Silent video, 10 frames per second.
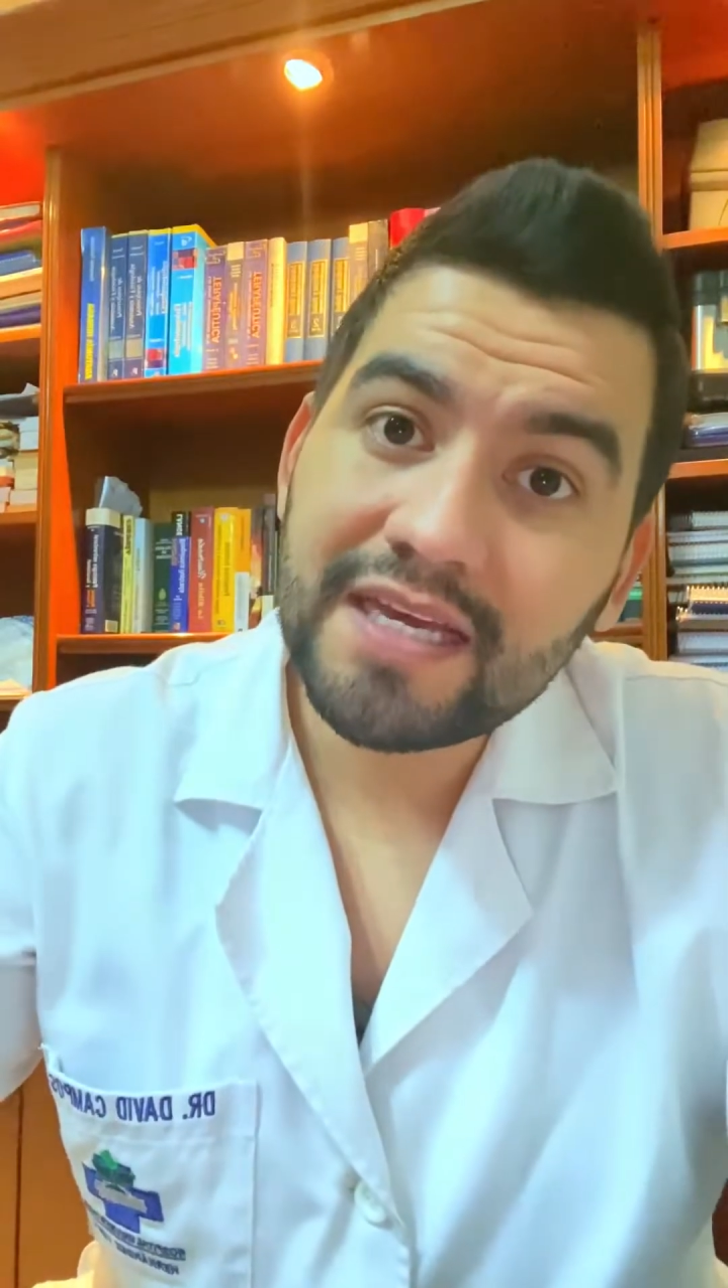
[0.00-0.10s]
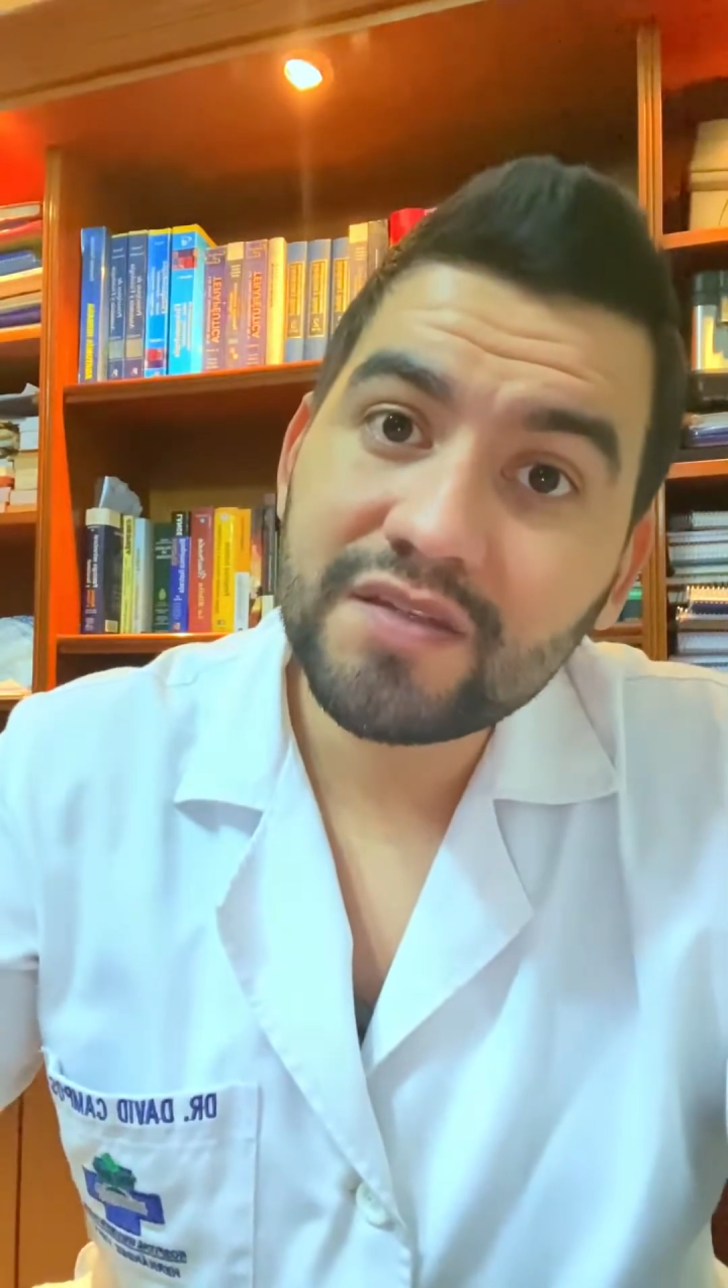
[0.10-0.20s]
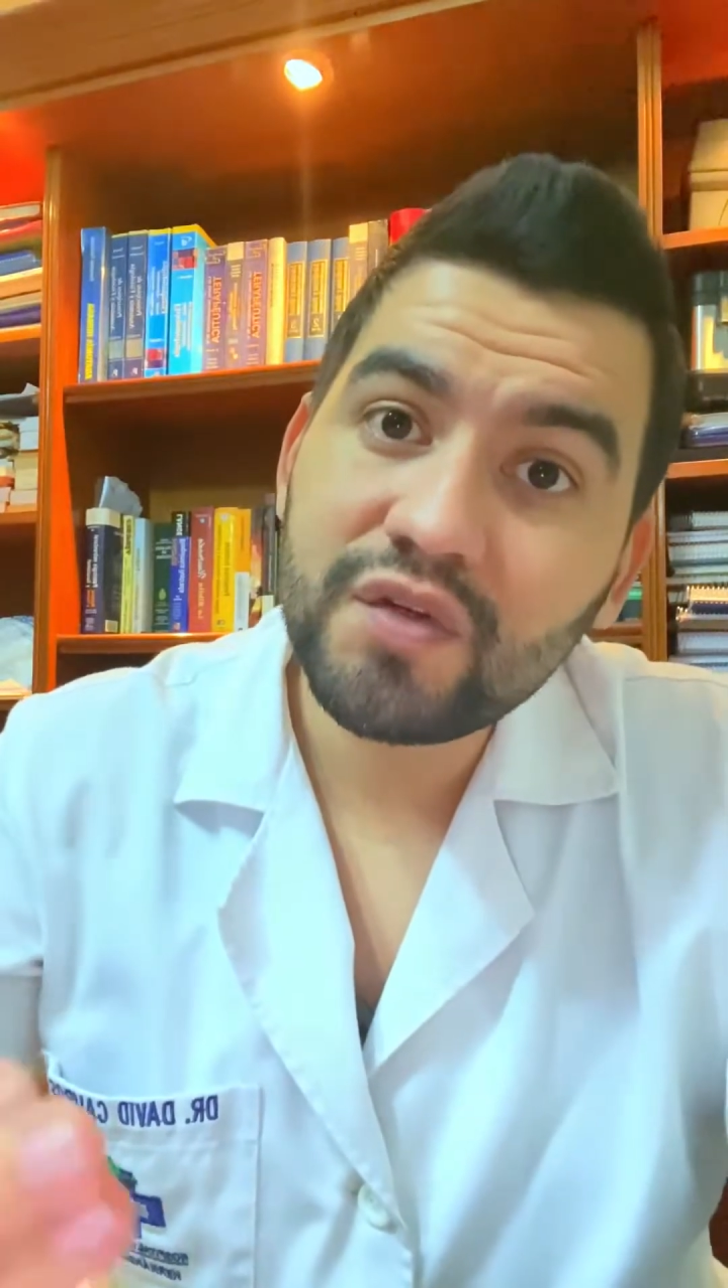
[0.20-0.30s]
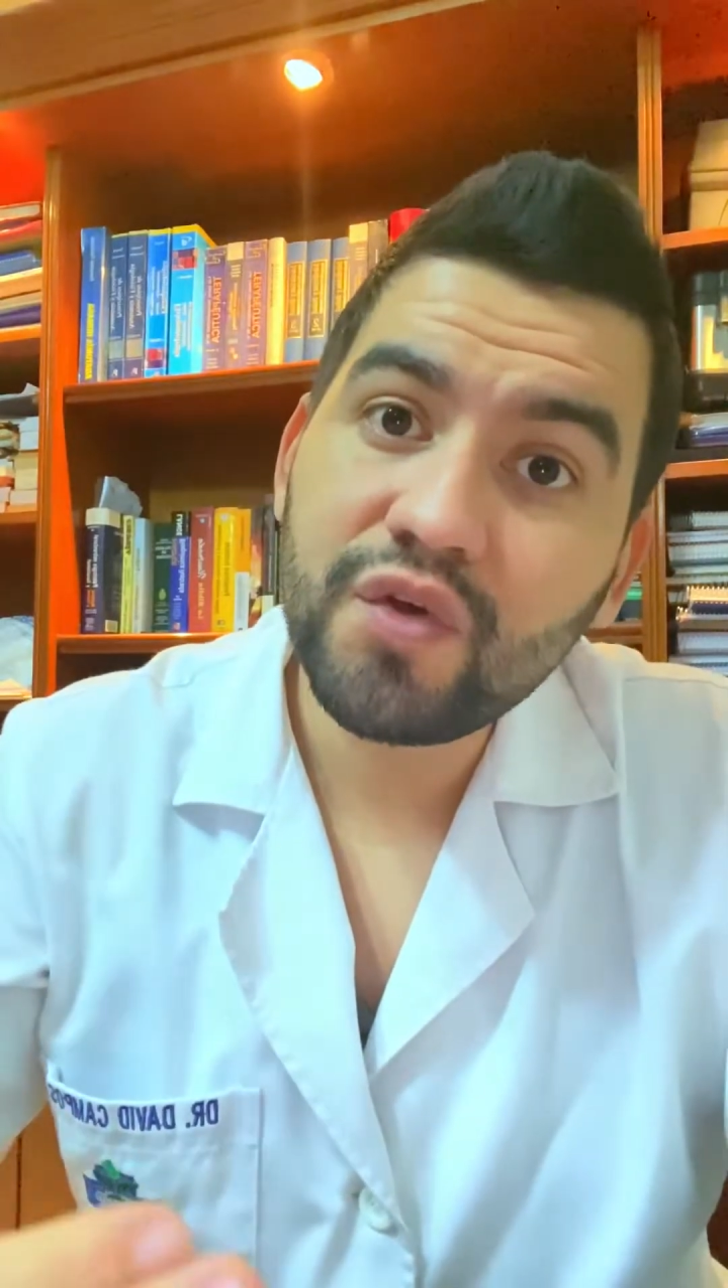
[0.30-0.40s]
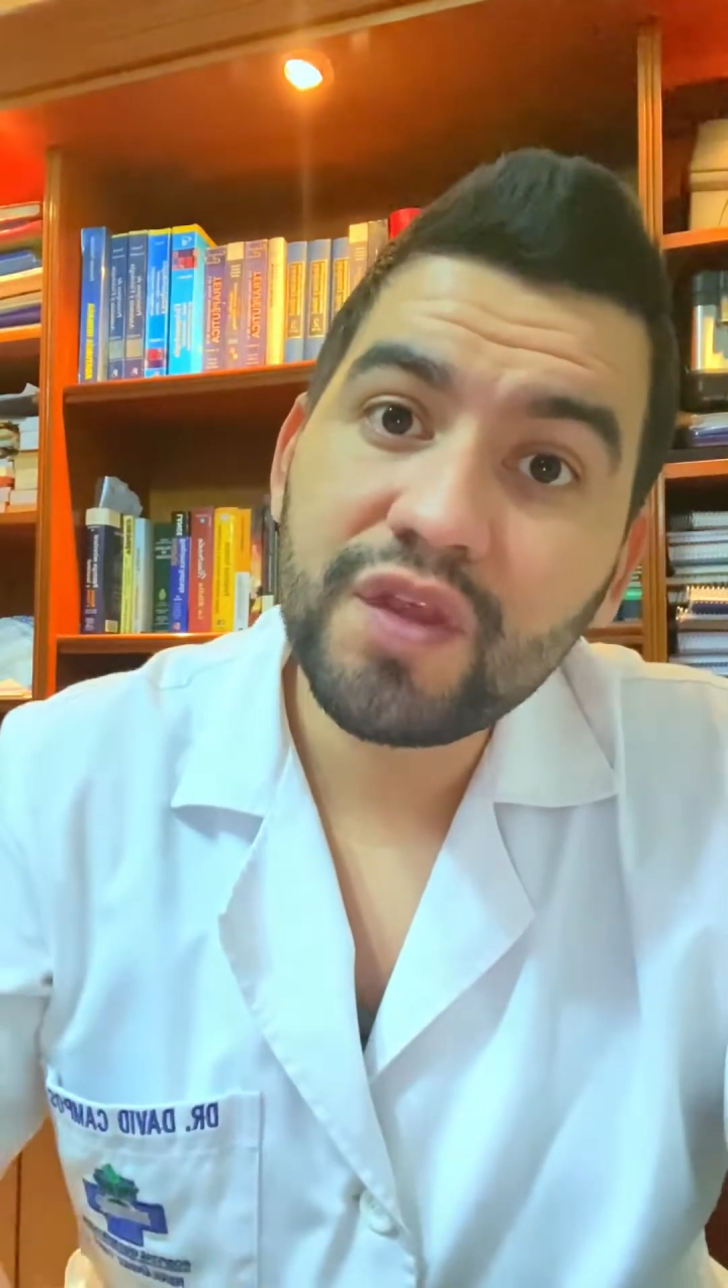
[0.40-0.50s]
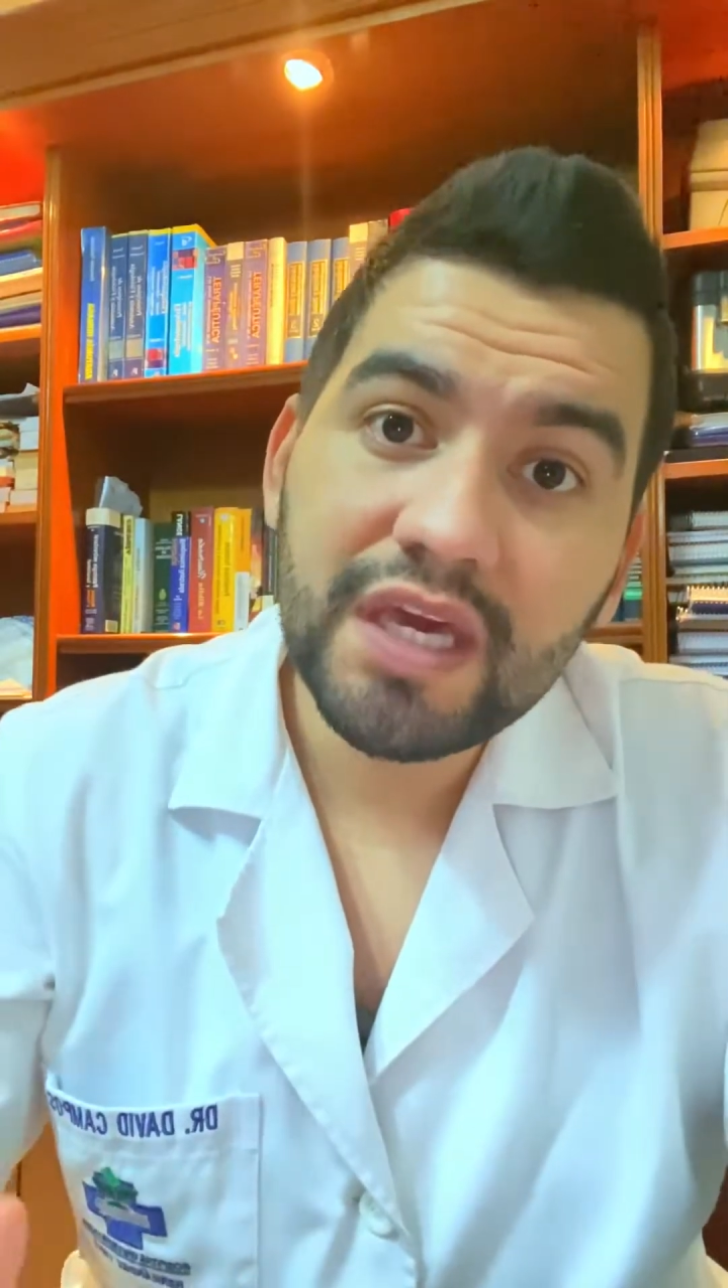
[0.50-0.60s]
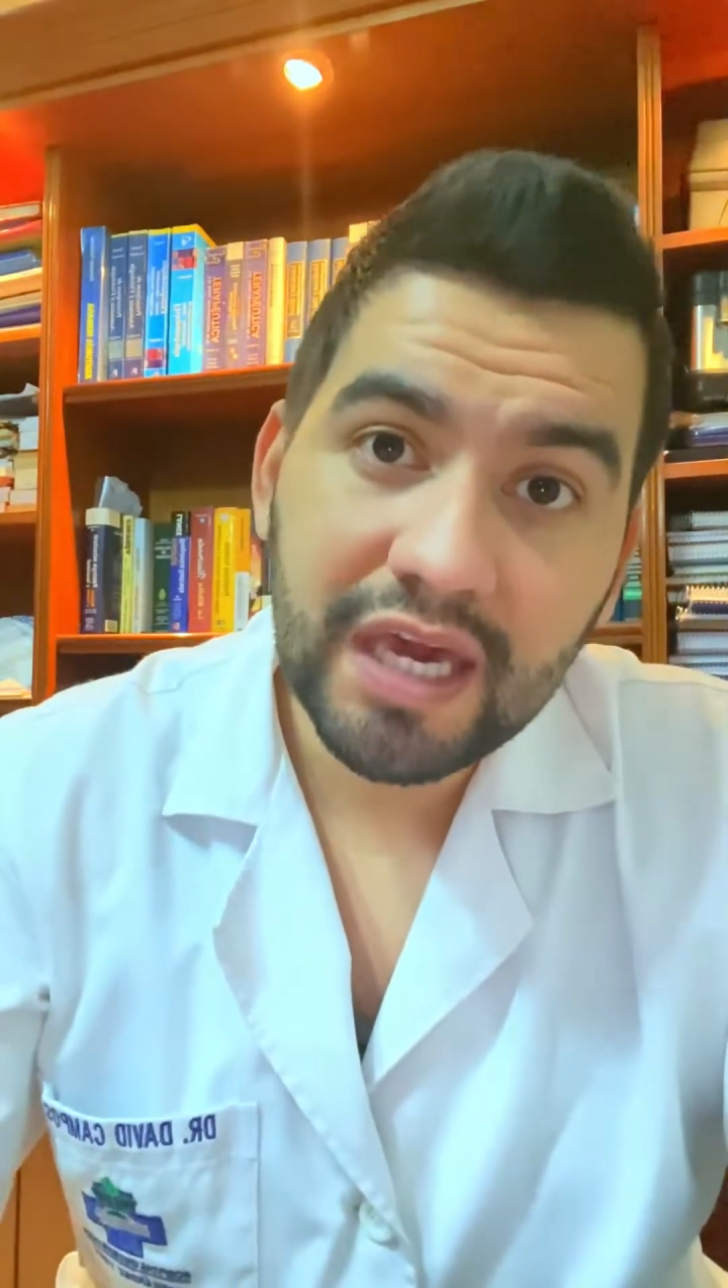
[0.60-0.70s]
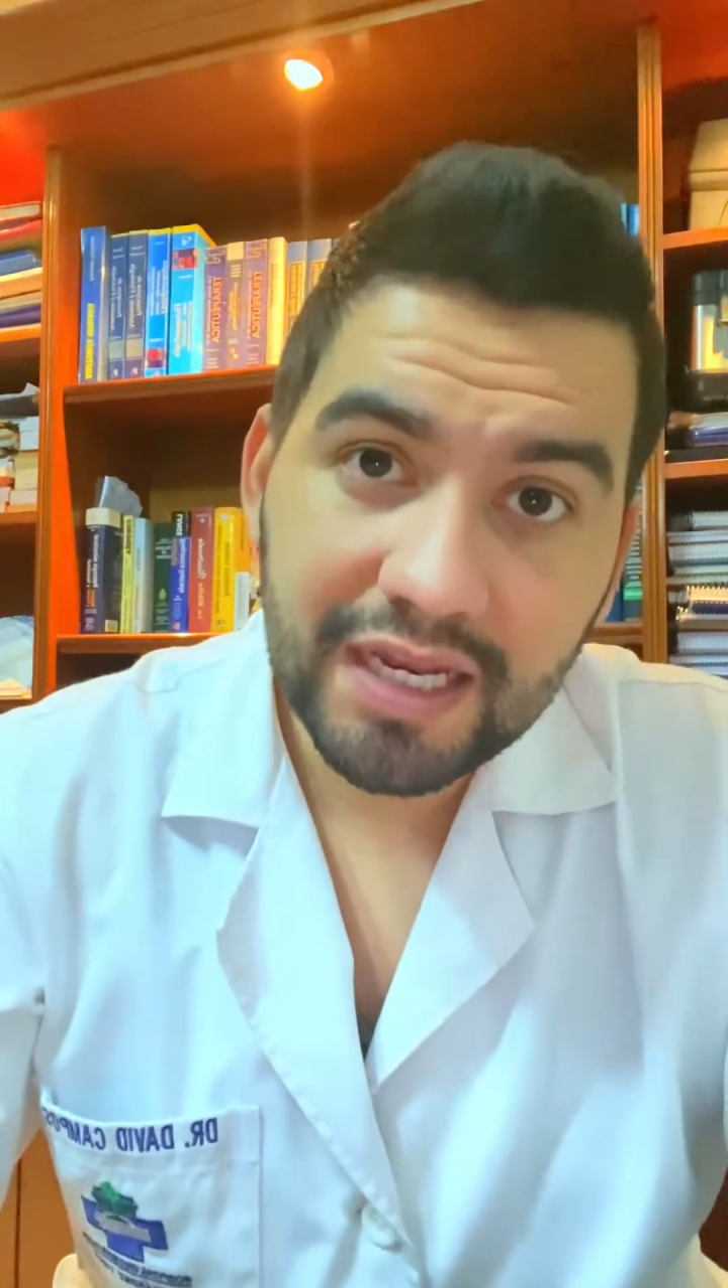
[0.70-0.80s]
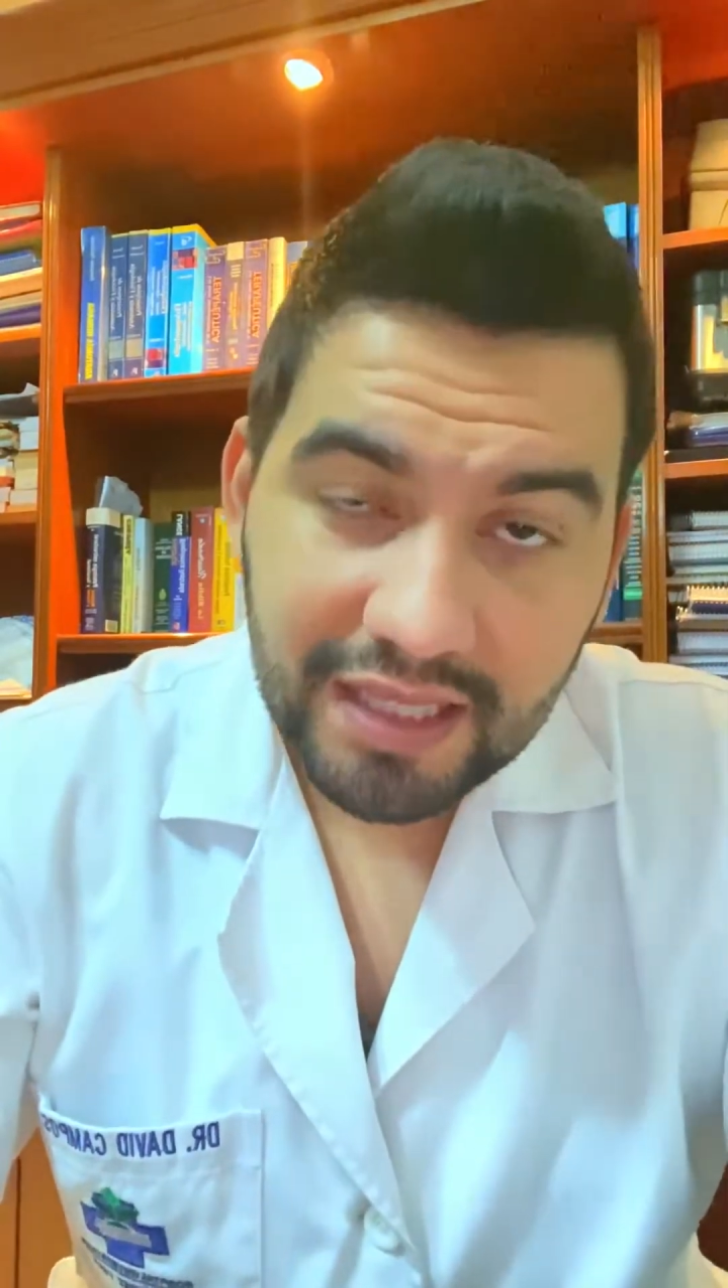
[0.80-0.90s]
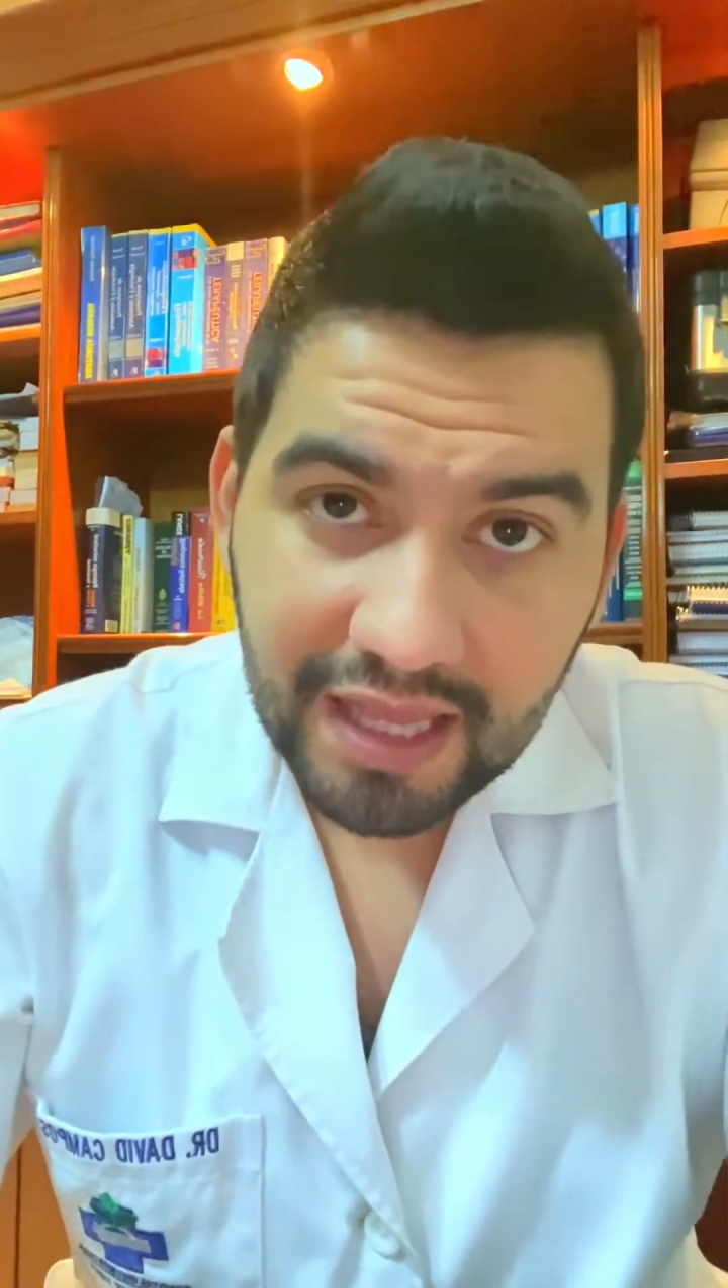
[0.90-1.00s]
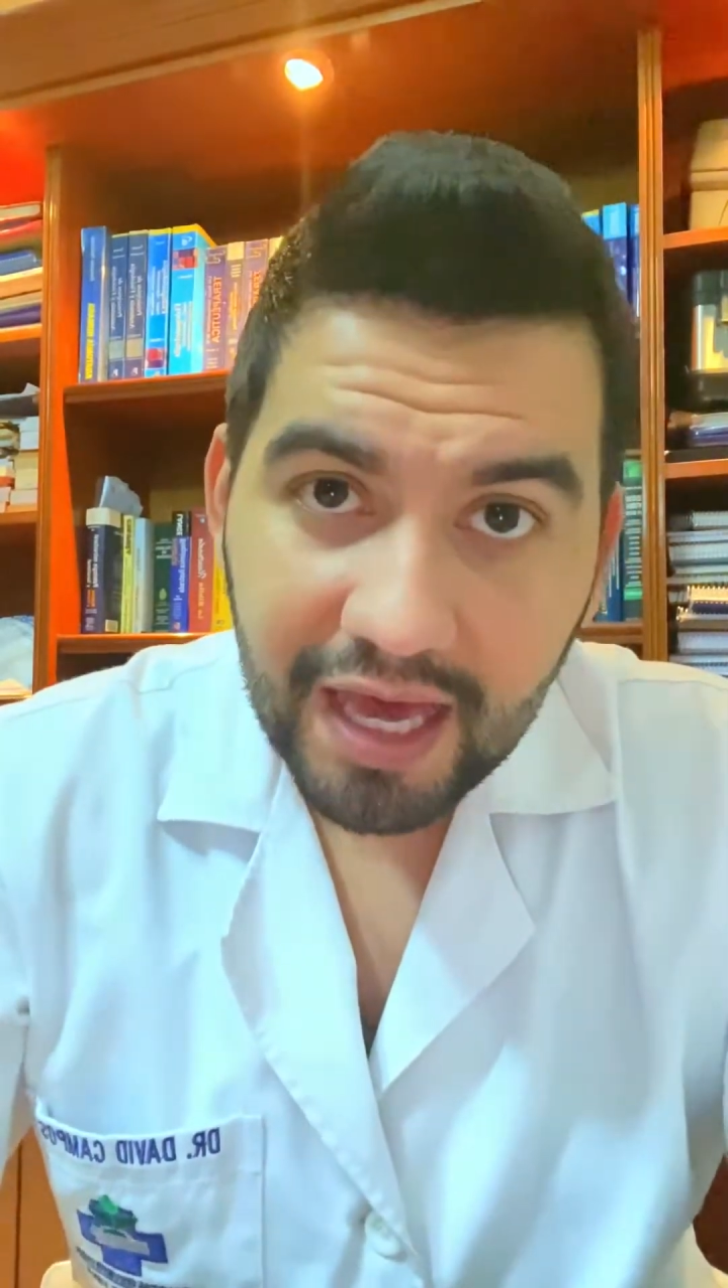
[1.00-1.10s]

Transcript: digested by